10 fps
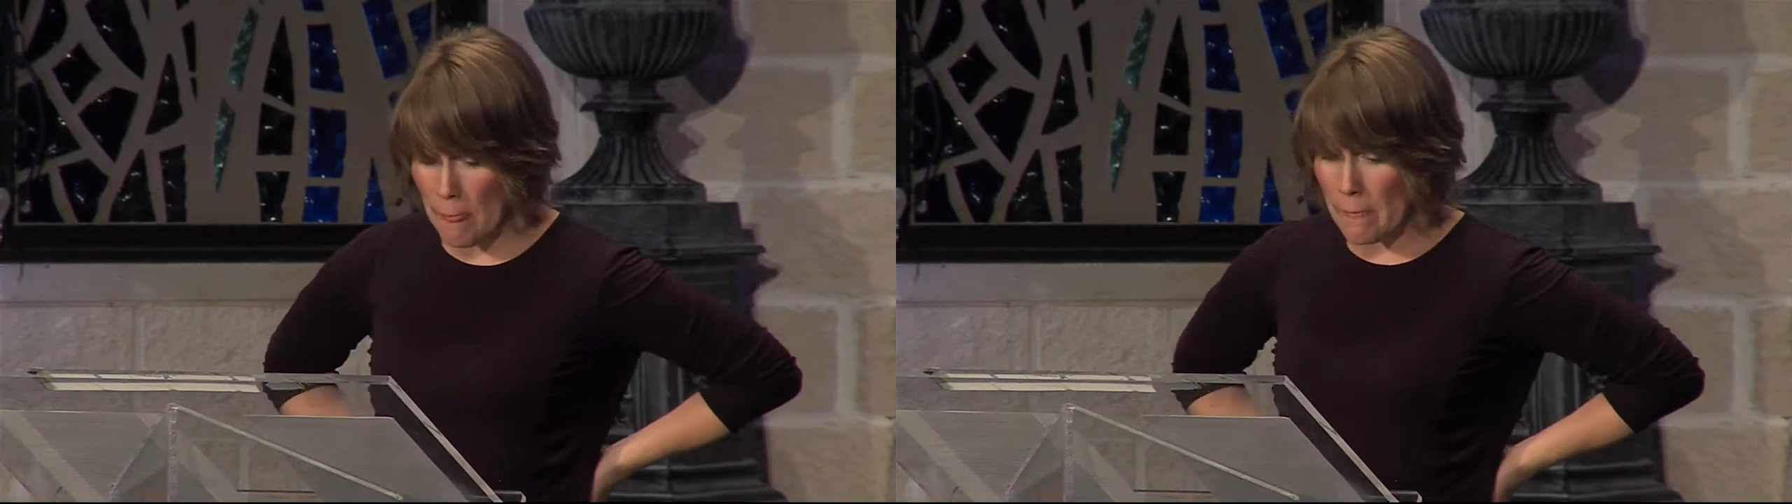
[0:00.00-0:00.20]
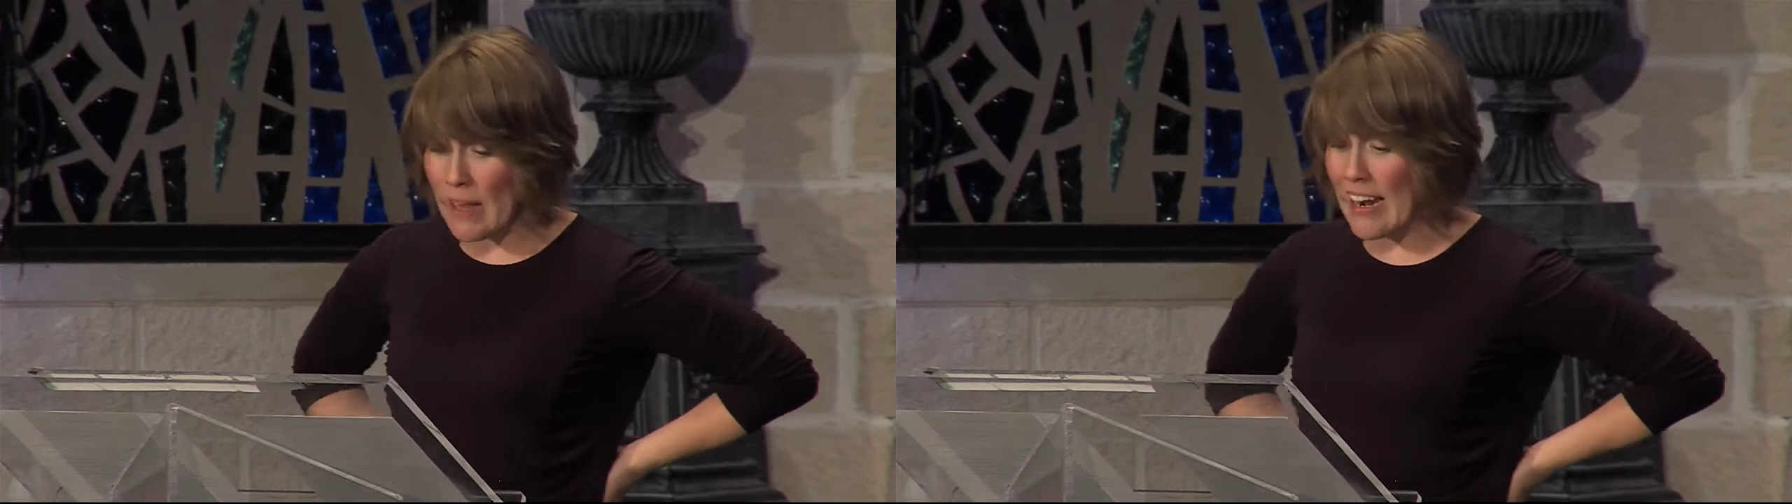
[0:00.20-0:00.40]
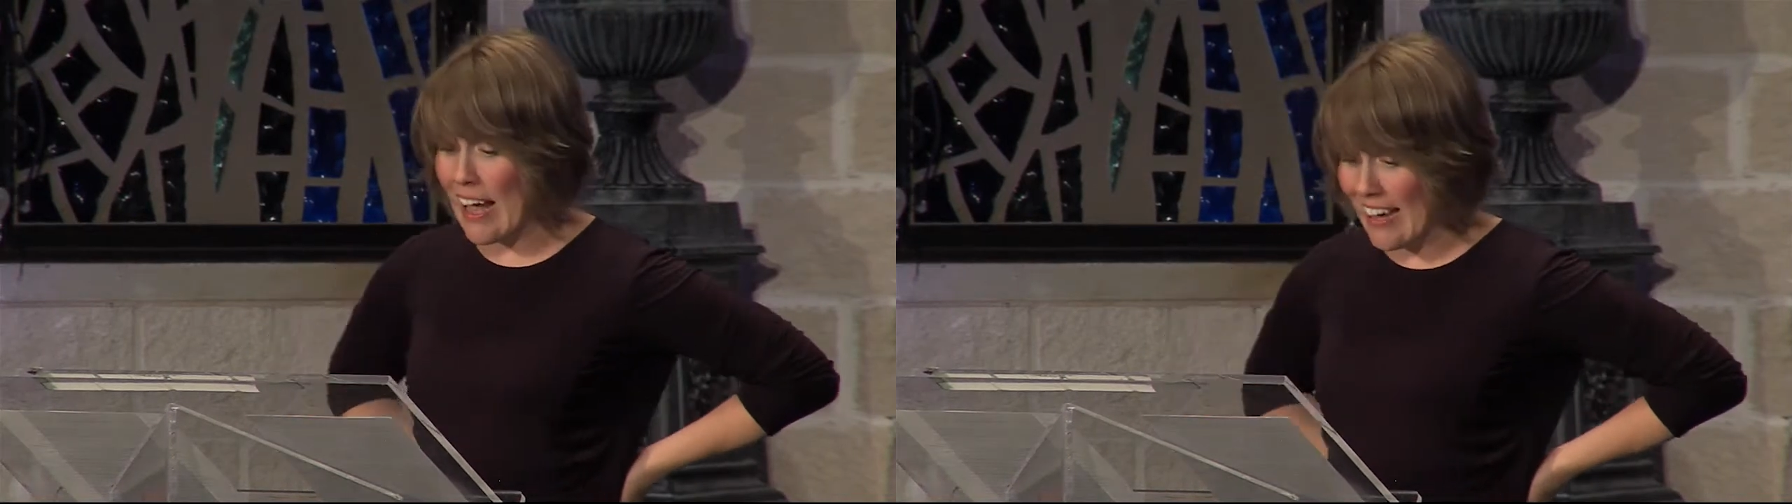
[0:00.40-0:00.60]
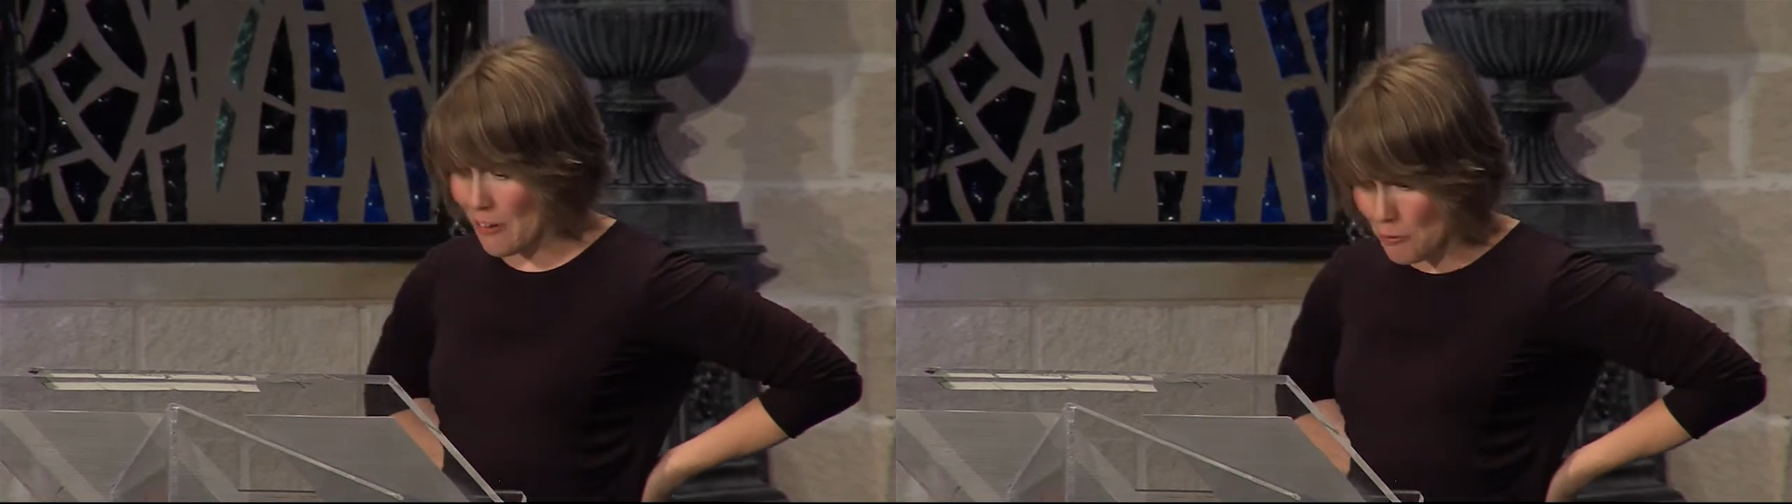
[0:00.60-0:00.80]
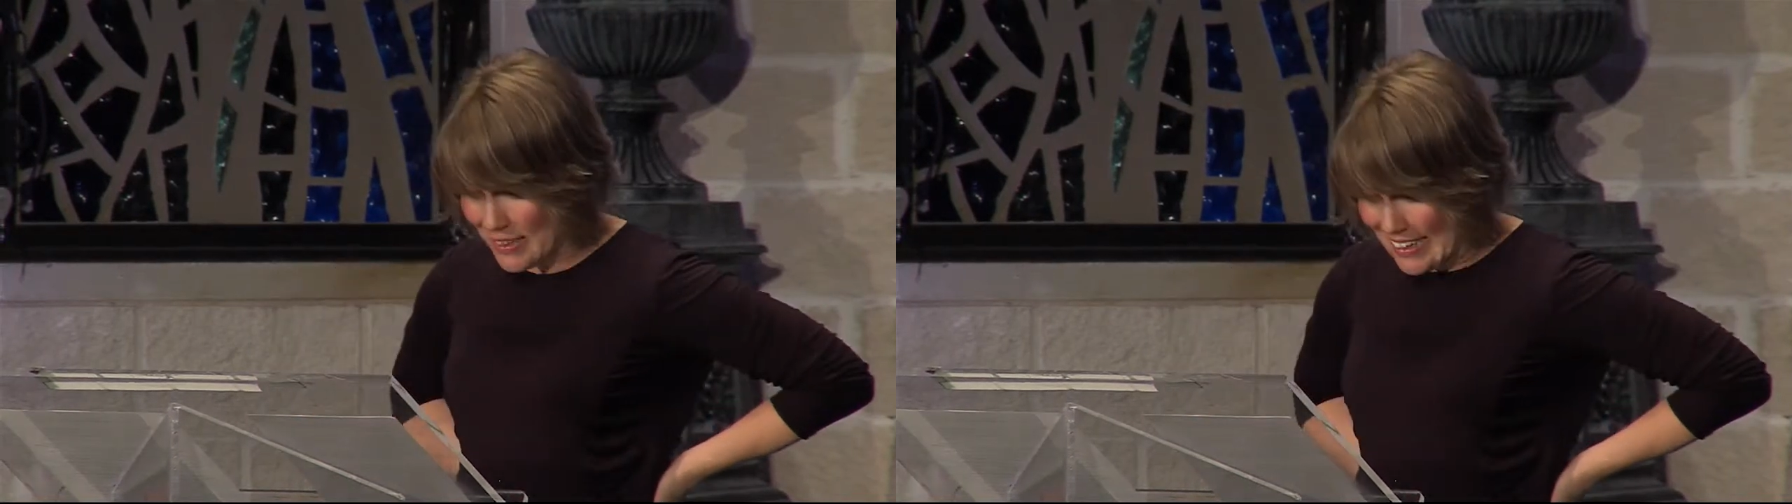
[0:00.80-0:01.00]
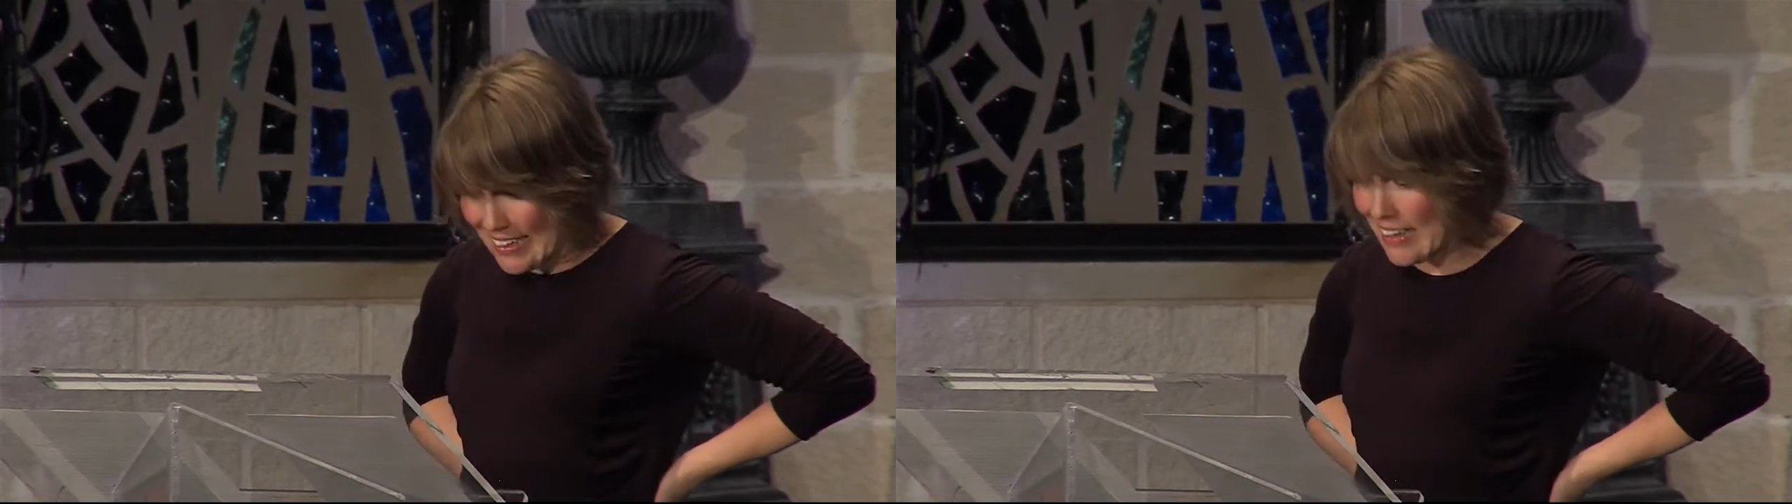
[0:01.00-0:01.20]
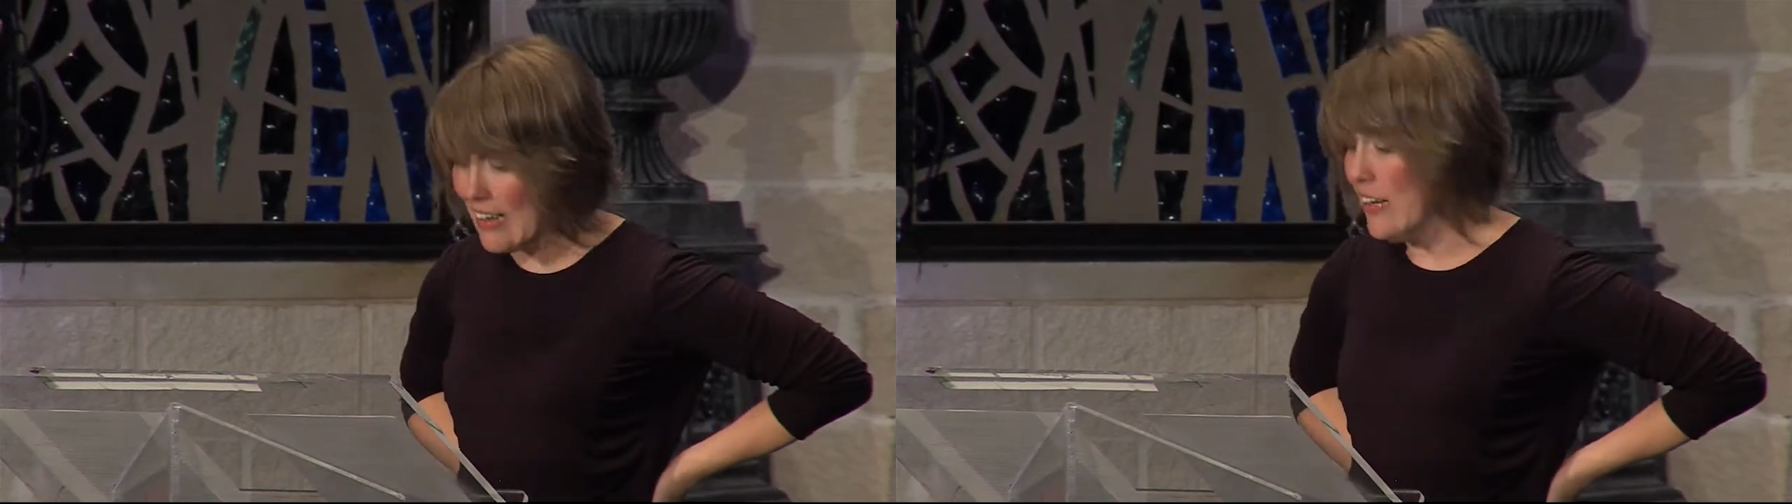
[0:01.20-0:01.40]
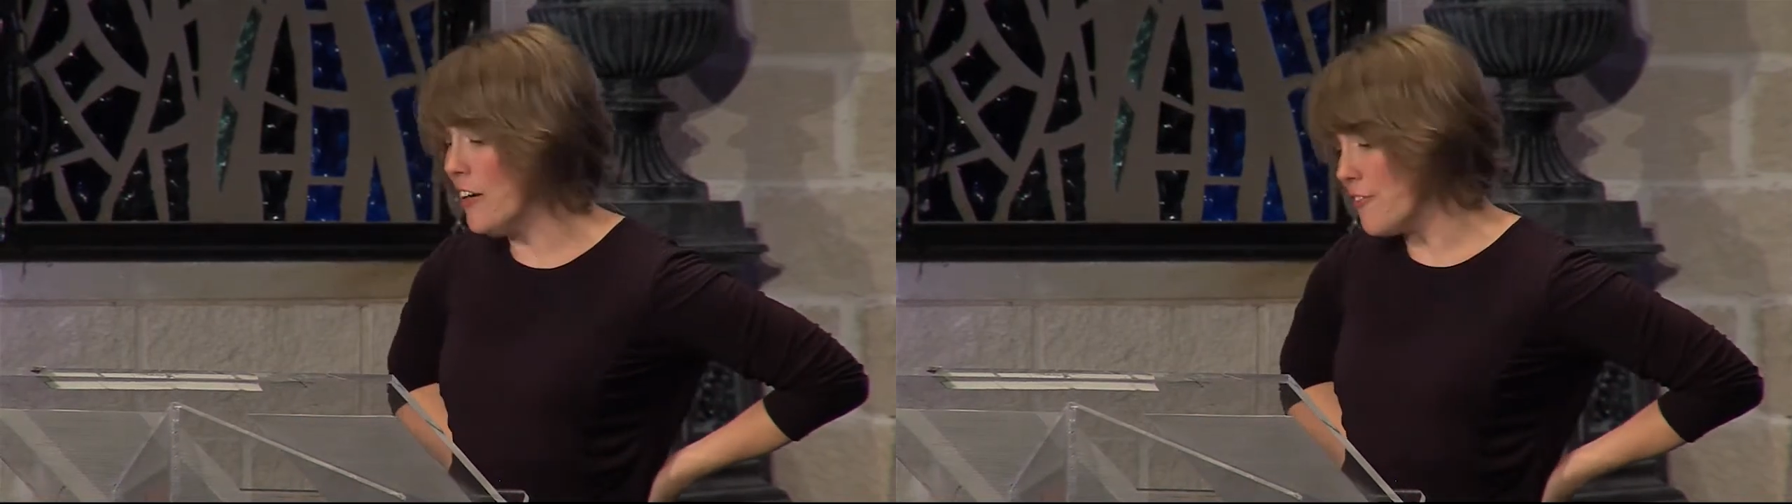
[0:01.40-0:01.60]
And I agreed,
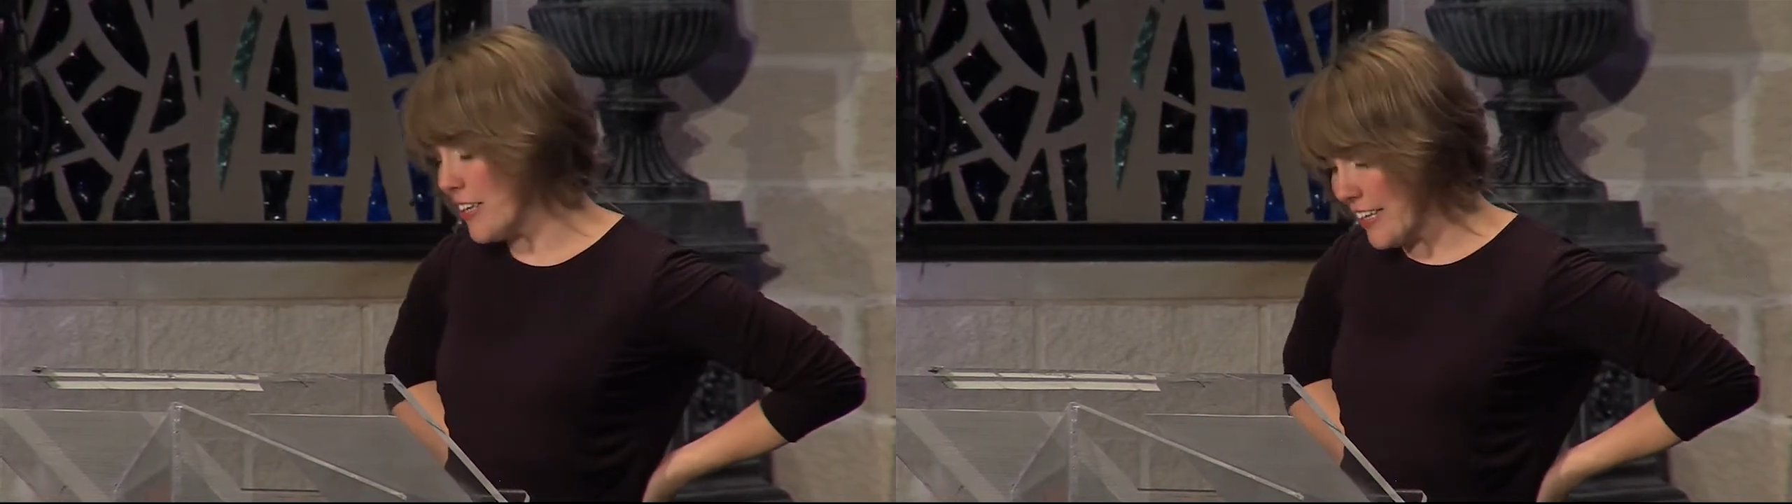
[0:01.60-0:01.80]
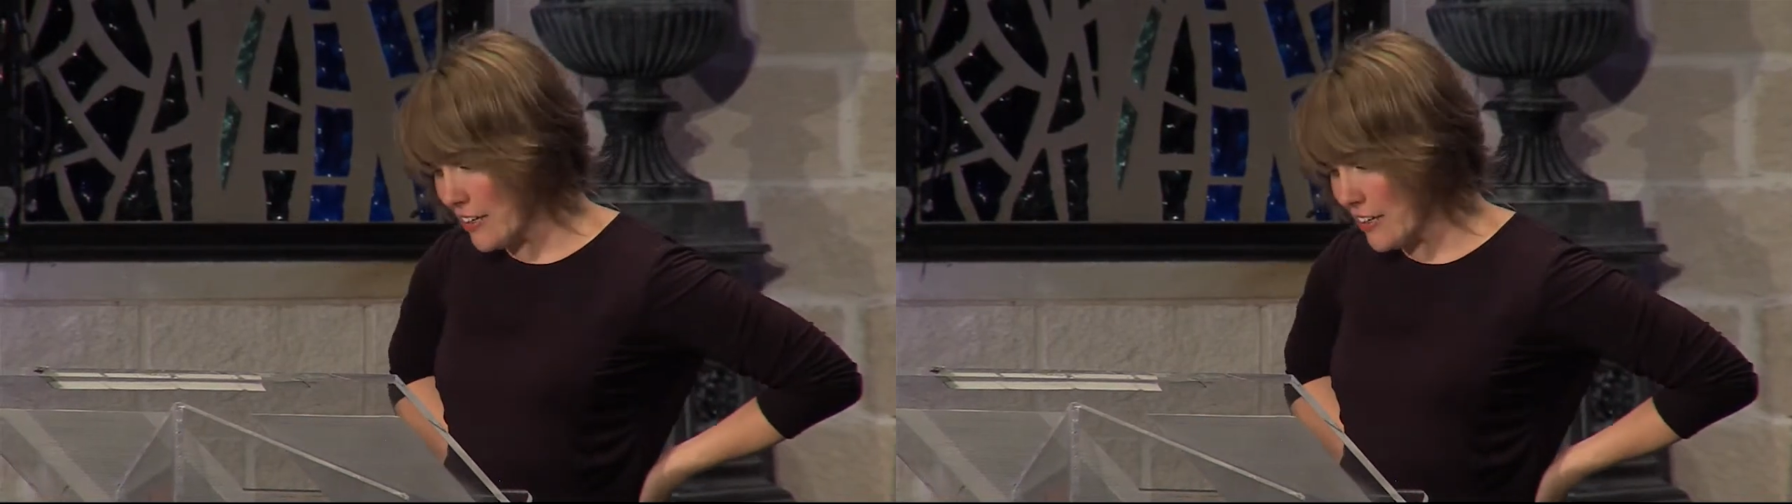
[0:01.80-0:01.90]
feeling